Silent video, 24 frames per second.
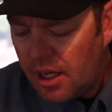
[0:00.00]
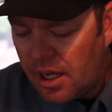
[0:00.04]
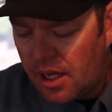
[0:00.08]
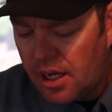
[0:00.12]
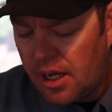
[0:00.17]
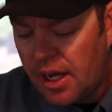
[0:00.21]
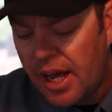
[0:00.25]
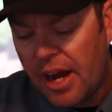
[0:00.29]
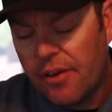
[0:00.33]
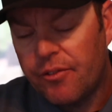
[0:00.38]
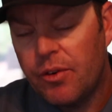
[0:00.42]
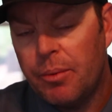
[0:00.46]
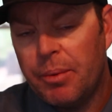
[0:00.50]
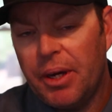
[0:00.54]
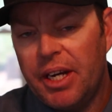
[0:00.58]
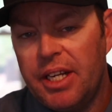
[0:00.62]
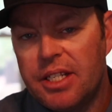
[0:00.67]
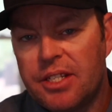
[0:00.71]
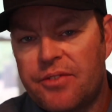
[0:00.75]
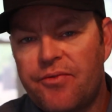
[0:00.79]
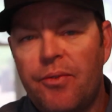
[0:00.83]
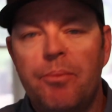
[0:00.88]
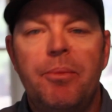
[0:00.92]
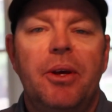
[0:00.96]
Everybody
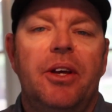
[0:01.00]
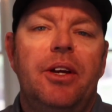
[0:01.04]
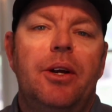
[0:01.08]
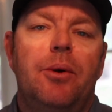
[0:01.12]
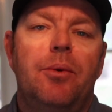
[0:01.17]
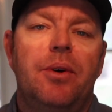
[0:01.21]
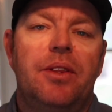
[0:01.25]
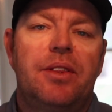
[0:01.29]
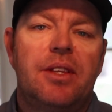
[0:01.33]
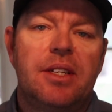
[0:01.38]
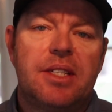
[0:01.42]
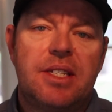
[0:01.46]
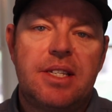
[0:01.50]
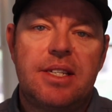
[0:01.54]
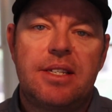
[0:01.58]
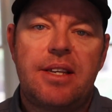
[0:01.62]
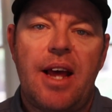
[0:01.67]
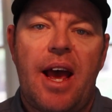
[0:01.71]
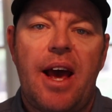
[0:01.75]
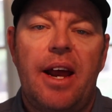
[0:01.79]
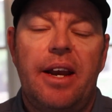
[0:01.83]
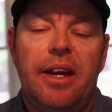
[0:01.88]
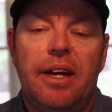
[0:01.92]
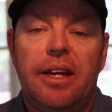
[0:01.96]
is familiar with the
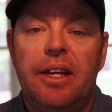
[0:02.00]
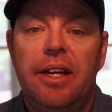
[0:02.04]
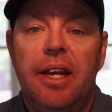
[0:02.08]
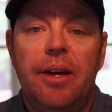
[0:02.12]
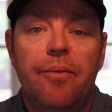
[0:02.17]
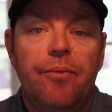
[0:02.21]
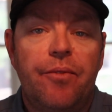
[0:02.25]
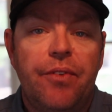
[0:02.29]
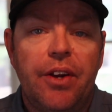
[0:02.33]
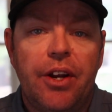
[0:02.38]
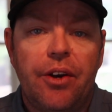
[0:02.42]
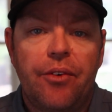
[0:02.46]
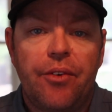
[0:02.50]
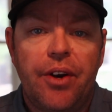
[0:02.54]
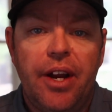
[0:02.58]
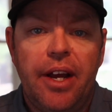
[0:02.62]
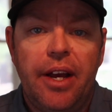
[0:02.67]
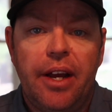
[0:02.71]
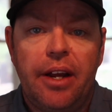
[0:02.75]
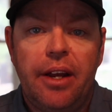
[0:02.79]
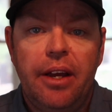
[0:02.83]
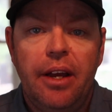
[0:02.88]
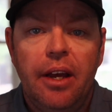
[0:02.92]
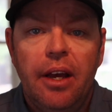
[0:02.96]
static nymphing
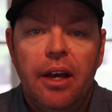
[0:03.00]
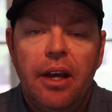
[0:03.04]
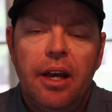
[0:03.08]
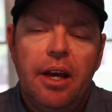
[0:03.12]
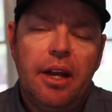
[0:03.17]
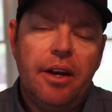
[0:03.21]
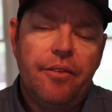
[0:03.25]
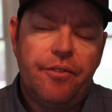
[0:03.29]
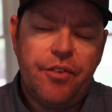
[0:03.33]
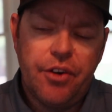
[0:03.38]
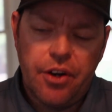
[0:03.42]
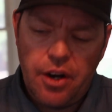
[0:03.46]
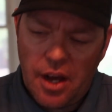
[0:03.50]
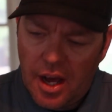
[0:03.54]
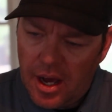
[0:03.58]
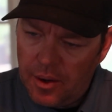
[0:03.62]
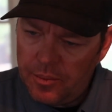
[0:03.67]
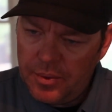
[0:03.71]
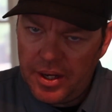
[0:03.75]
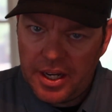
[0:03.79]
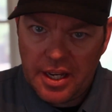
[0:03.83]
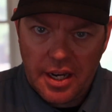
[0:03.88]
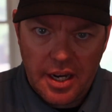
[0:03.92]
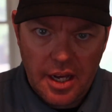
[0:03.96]
rig, and if you're
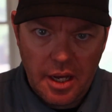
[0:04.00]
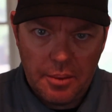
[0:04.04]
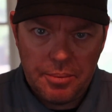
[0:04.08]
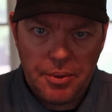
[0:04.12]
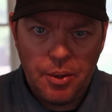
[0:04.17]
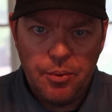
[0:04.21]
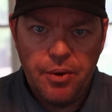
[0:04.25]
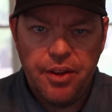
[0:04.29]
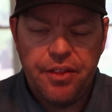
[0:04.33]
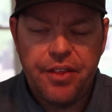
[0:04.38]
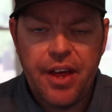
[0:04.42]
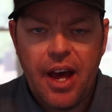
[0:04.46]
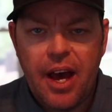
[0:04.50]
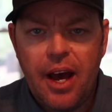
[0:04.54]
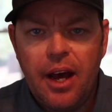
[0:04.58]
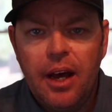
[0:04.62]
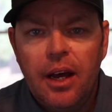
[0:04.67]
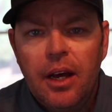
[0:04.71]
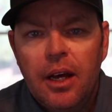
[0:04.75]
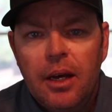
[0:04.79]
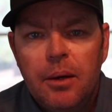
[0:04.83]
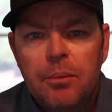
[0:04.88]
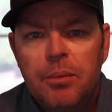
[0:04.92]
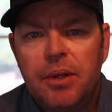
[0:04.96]
not, we can help you with
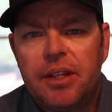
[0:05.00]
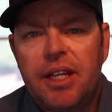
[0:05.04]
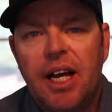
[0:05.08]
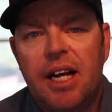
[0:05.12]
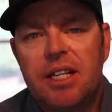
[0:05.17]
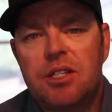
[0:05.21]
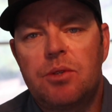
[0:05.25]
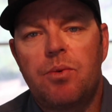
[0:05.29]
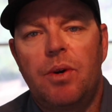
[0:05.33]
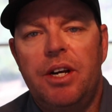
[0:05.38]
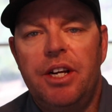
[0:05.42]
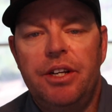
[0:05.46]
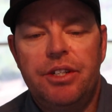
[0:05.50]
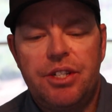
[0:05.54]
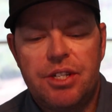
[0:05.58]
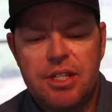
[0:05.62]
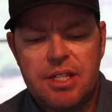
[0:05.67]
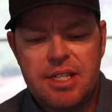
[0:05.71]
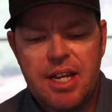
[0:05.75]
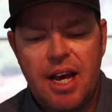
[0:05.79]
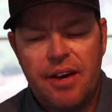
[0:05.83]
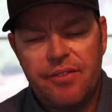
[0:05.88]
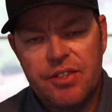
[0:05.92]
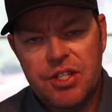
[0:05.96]
that. But that's where you
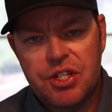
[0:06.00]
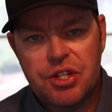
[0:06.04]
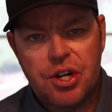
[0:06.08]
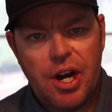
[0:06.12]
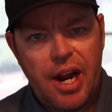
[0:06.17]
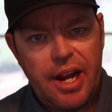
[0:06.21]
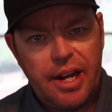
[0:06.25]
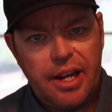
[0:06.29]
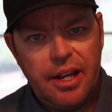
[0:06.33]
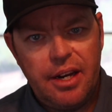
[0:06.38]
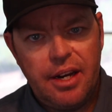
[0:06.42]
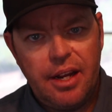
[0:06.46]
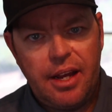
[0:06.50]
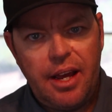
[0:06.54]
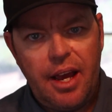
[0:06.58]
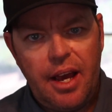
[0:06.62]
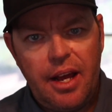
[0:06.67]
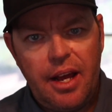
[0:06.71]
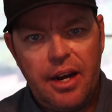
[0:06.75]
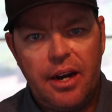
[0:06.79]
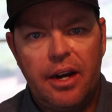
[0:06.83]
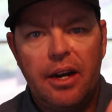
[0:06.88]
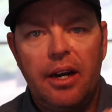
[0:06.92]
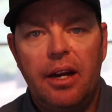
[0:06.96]
just have a strike
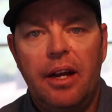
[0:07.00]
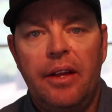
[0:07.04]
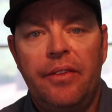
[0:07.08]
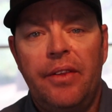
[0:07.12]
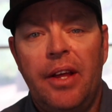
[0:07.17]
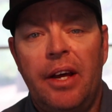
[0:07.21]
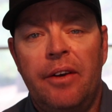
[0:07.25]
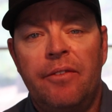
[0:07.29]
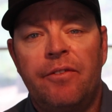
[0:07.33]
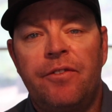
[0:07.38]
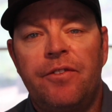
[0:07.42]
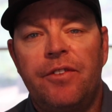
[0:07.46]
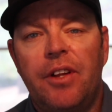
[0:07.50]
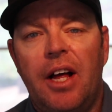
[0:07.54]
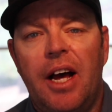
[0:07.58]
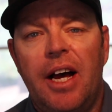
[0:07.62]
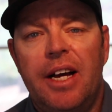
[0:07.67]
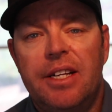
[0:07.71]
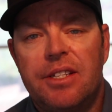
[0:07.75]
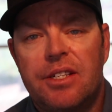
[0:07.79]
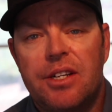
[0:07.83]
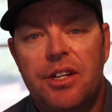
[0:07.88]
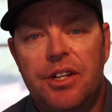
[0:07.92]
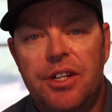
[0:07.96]
indicator and then
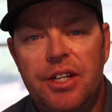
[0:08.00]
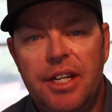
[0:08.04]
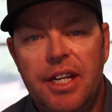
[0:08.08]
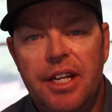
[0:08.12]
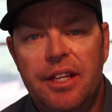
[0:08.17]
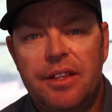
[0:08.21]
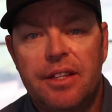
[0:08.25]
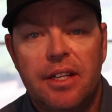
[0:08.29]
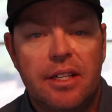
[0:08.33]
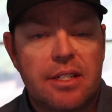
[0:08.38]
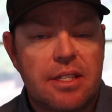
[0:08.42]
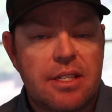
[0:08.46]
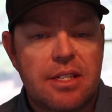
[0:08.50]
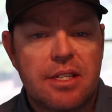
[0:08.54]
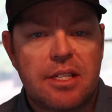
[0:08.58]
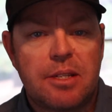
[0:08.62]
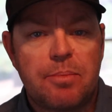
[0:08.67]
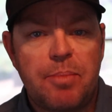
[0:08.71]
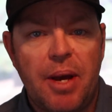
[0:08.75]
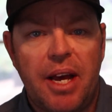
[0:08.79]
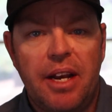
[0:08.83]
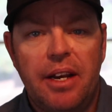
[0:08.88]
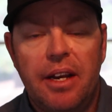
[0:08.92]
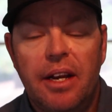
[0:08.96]
flies underneath it
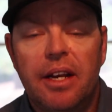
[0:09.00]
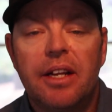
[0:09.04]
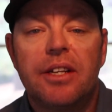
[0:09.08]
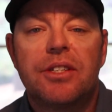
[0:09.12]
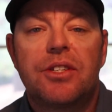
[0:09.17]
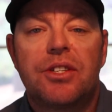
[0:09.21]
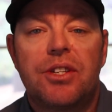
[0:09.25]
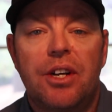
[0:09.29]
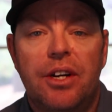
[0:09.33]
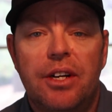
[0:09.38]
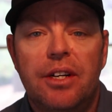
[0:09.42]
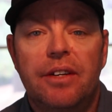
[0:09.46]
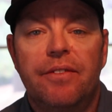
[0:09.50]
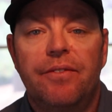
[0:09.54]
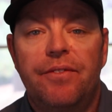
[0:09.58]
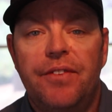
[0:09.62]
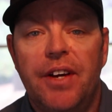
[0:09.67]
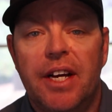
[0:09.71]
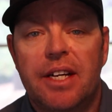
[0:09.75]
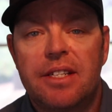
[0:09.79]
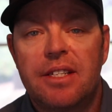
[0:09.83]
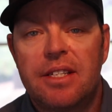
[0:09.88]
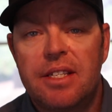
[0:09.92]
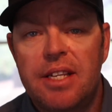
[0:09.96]
suspended at certain
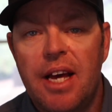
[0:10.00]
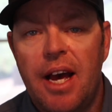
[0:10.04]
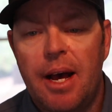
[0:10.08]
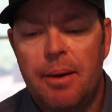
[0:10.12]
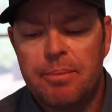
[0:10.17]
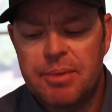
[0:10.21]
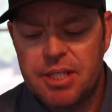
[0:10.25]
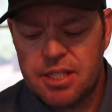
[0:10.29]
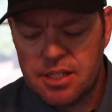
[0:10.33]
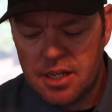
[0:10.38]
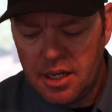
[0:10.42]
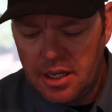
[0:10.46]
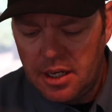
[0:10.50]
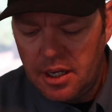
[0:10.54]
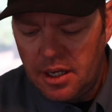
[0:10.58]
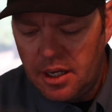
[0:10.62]
fixed depths,